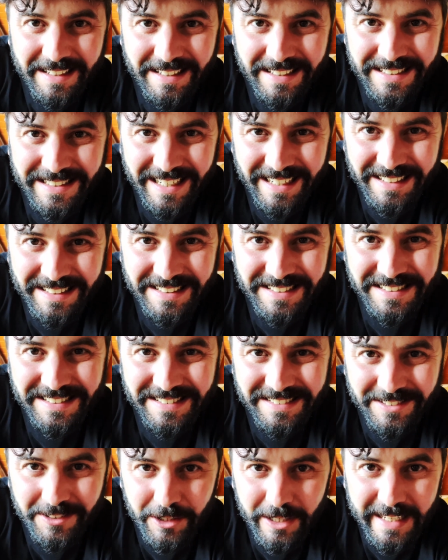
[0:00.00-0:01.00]

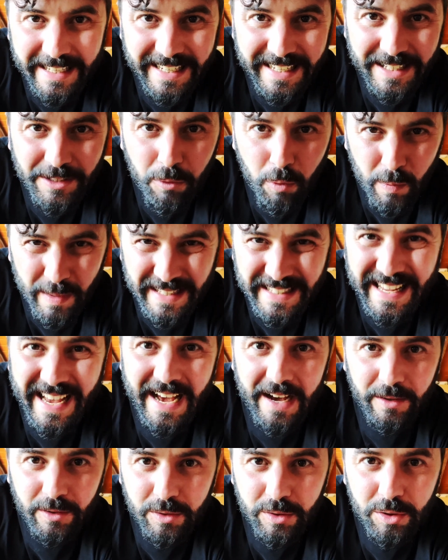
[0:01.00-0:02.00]
Italians drink it
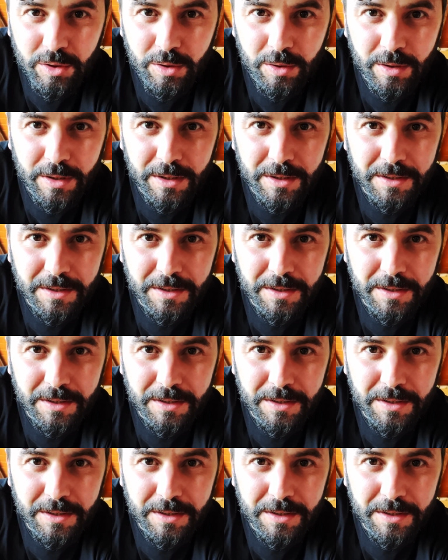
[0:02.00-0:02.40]
without sugar.